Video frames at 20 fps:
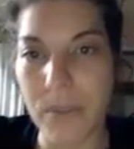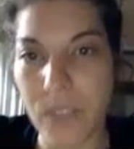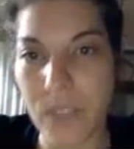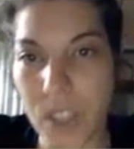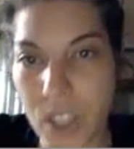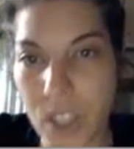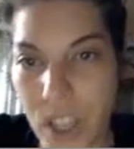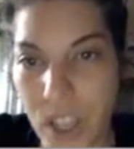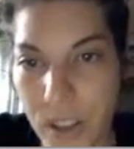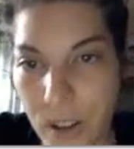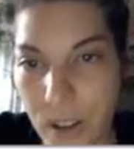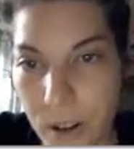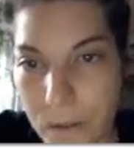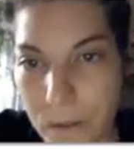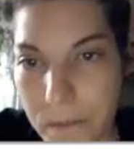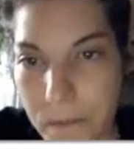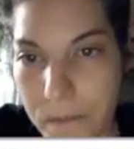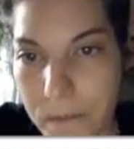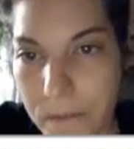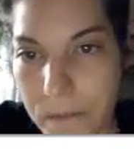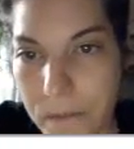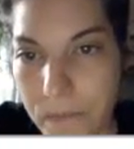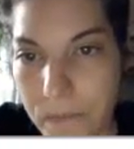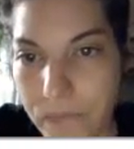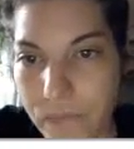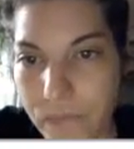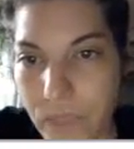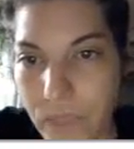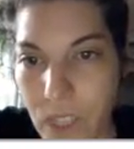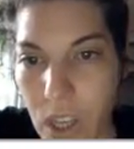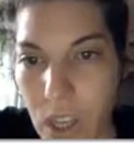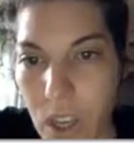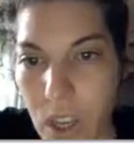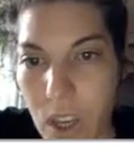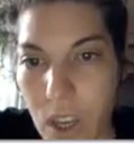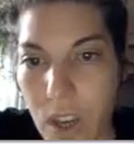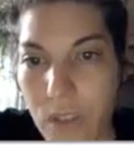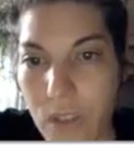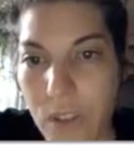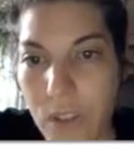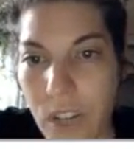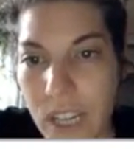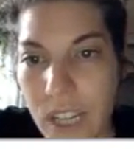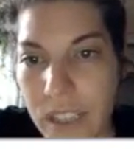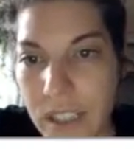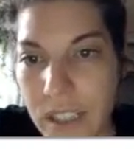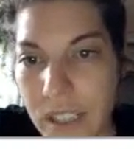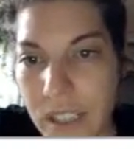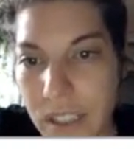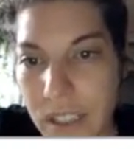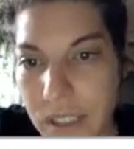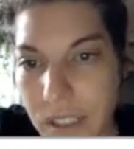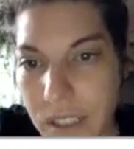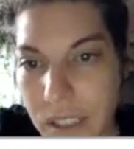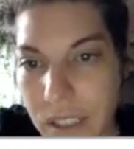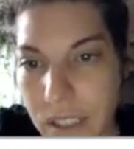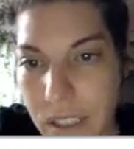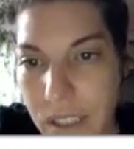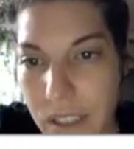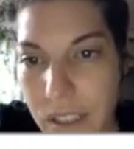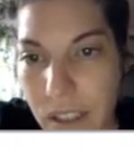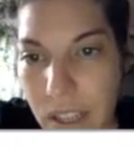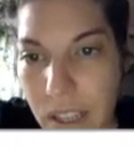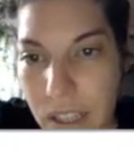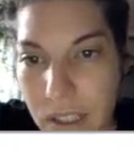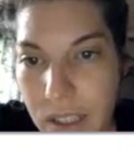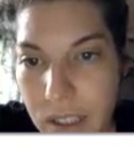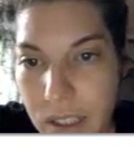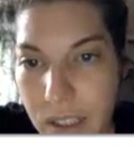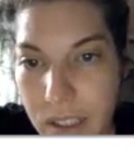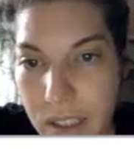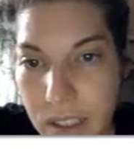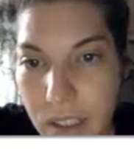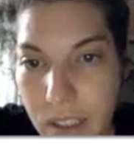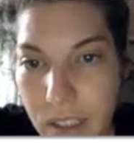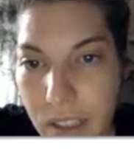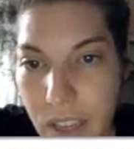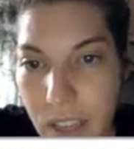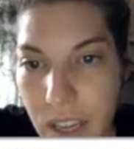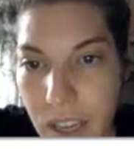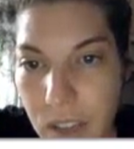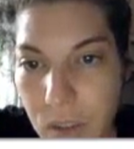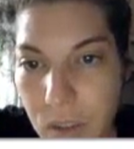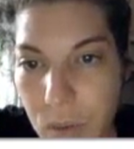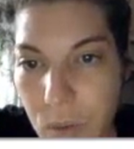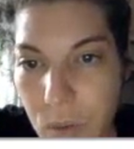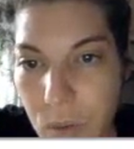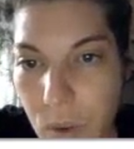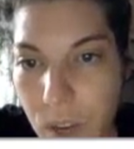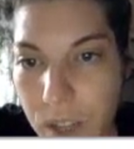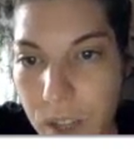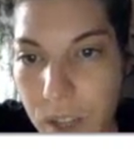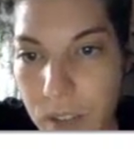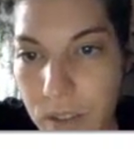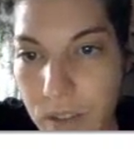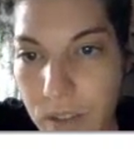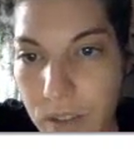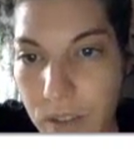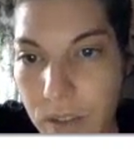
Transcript: each other. For instance, this is one